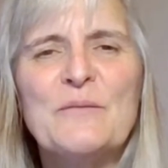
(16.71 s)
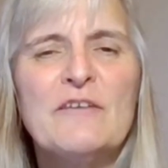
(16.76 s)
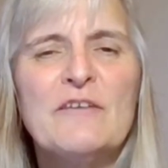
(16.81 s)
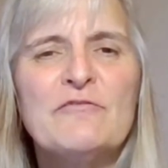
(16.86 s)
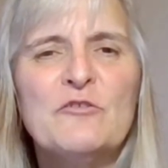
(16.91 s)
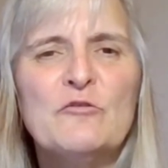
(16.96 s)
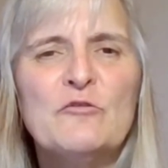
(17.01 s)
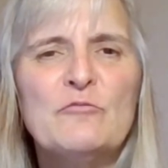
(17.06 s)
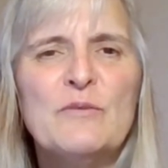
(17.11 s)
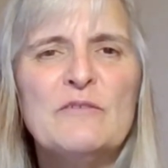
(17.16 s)
If
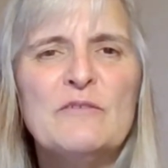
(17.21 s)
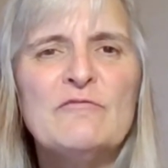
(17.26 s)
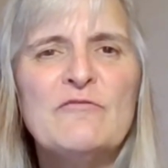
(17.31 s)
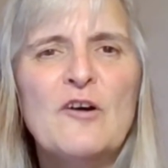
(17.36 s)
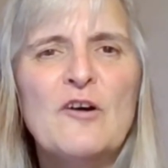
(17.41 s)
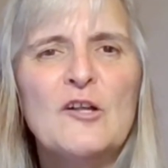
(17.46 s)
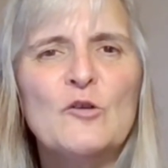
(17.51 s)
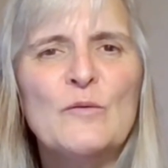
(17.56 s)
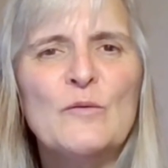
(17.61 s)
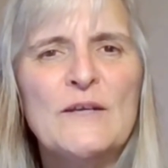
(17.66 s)
you've been
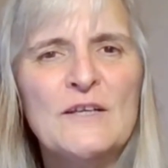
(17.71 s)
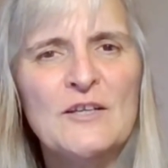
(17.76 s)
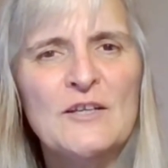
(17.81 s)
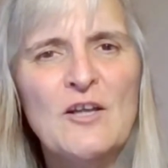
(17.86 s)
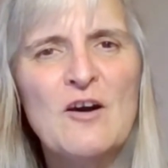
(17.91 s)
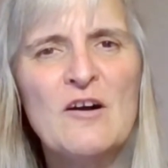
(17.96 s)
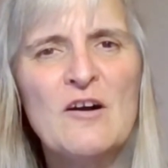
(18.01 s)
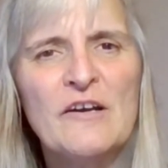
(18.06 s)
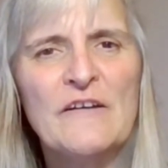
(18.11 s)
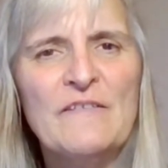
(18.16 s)
following
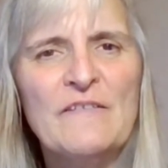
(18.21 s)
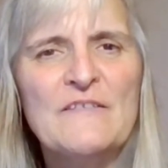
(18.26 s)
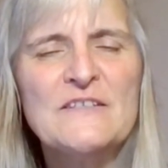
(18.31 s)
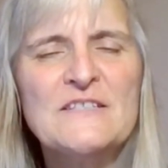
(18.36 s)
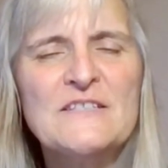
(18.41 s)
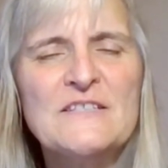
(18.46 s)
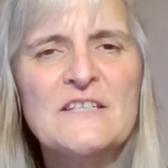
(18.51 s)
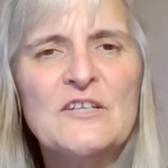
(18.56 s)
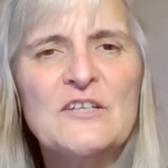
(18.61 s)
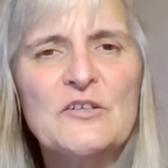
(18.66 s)
along in
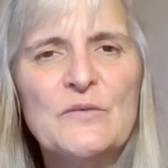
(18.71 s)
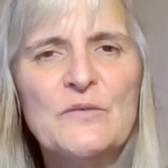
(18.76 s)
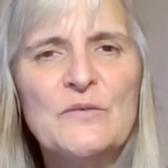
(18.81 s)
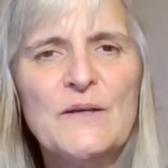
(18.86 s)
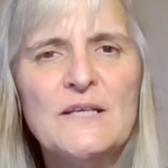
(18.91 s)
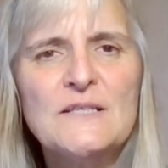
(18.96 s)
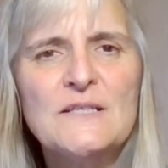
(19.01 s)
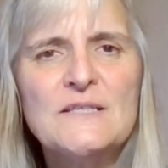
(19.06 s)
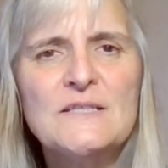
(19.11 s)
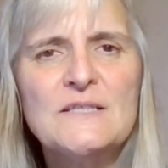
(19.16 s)
this
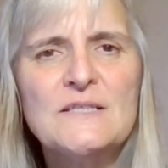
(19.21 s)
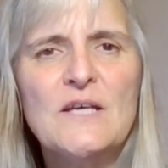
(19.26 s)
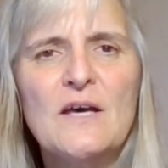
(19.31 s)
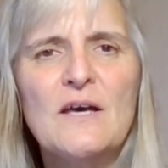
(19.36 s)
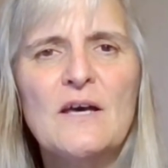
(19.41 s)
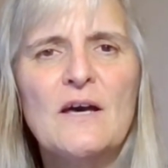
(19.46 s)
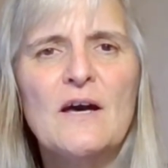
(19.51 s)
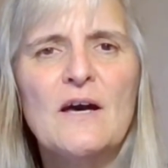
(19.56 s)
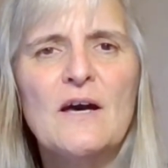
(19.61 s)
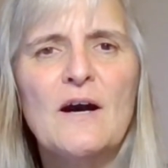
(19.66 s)
series,
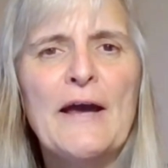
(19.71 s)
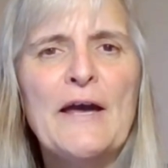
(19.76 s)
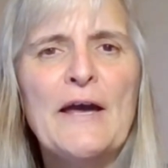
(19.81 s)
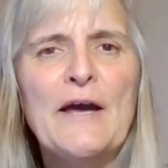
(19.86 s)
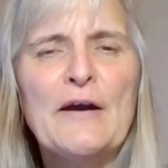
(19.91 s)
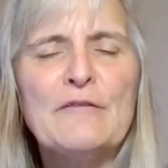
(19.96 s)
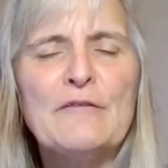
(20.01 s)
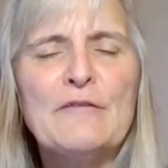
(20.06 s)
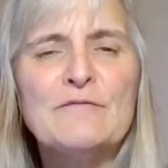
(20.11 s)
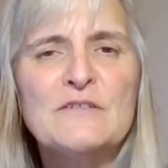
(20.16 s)
I
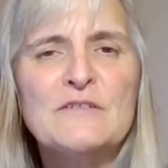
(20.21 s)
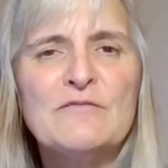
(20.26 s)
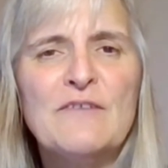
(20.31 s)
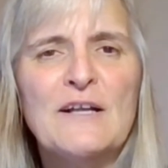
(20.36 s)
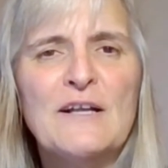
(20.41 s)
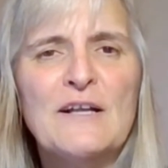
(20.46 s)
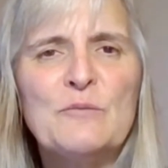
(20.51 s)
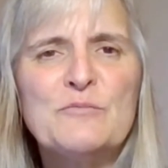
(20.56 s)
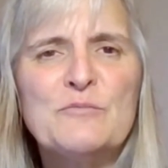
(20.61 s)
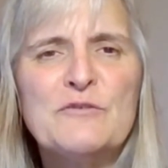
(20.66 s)
have
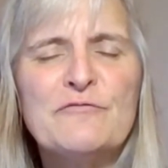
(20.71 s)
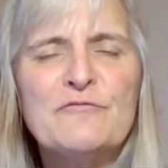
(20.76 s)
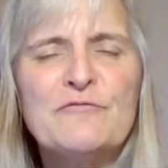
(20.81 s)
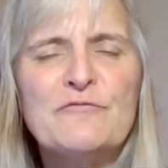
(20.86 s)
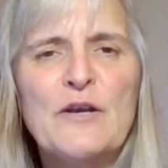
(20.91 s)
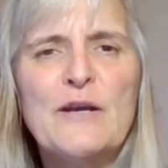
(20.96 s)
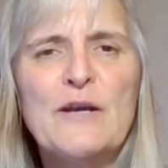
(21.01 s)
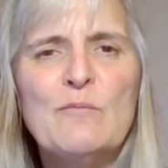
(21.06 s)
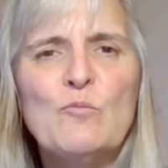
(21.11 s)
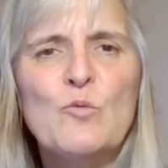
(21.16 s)
developed a
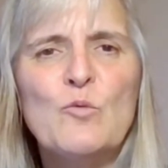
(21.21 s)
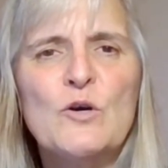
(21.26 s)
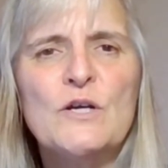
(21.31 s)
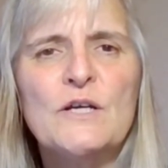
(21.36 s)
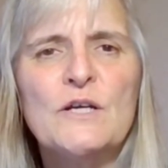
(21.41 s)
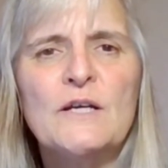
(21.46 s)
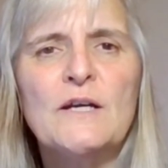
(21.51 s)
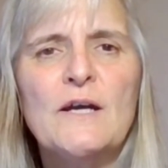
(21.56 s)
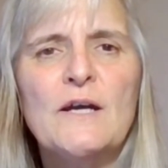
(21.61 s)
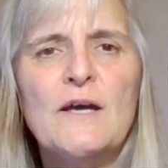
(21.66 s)

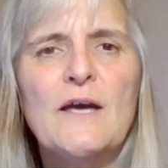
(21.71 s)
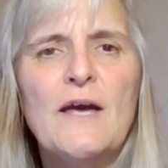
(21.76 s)
framework